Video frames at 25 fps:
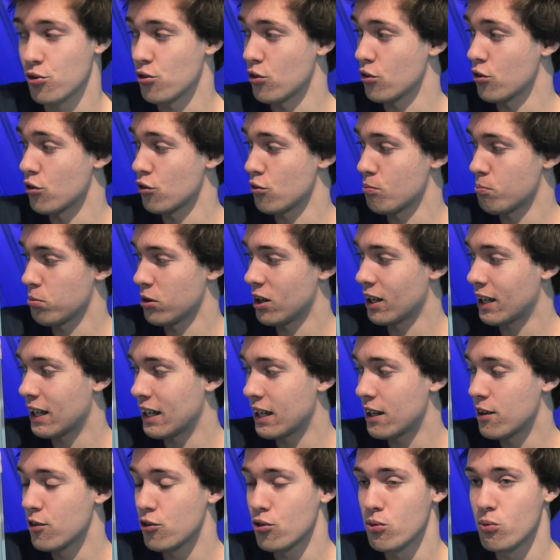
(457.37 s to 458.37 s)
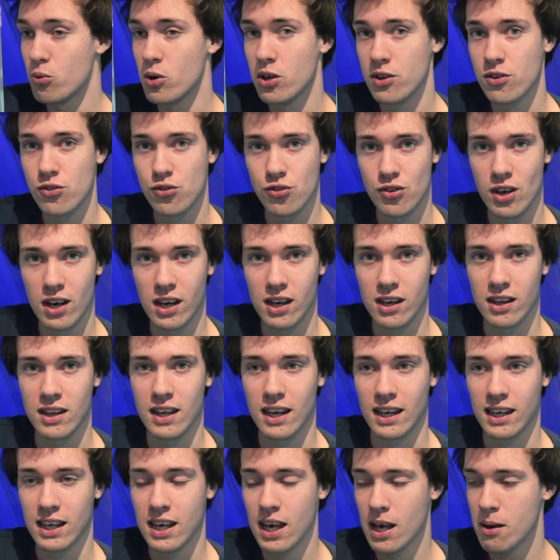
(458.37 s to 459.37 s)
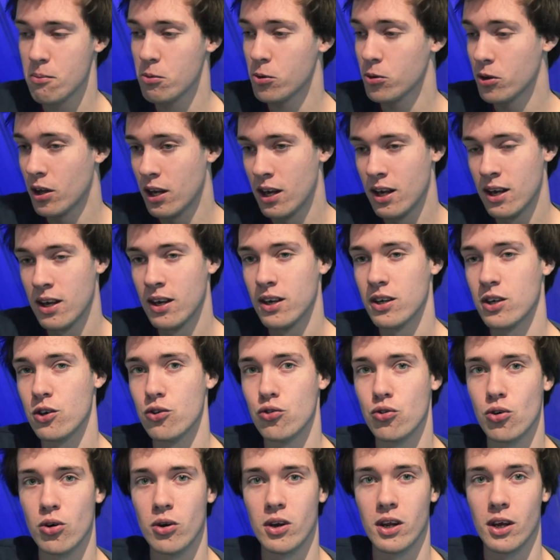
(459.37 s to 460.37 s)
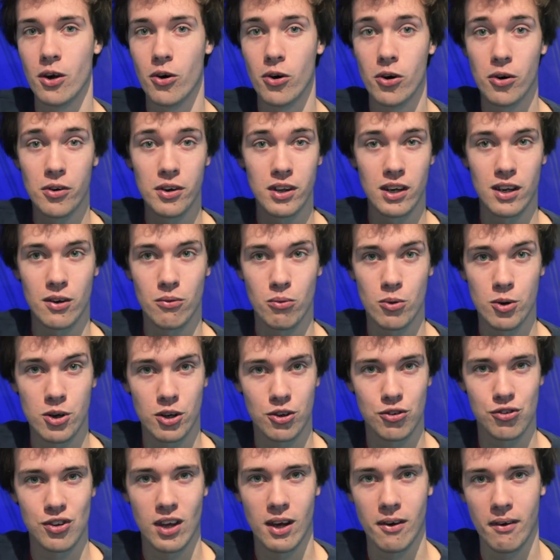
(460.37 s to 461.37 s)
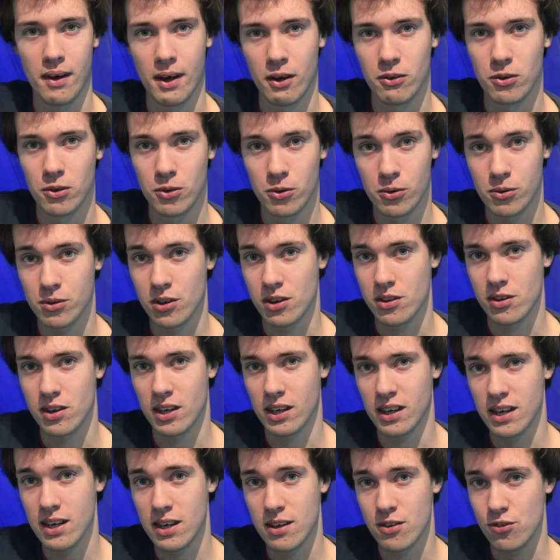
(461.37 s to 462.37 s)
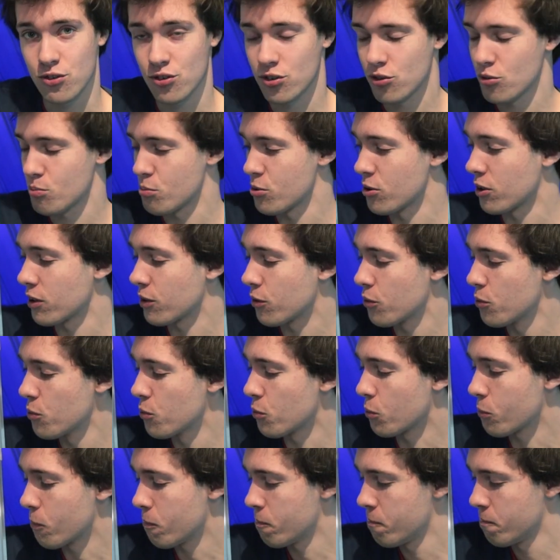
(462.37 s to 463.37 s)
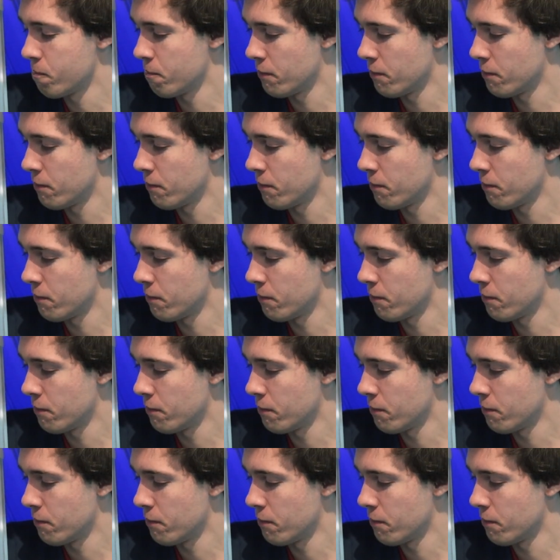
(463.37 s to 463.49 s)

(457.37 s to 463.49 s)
So you just plug it into one side of that cable, you turn it on, and it works out how long the thing is. It's pretty cool.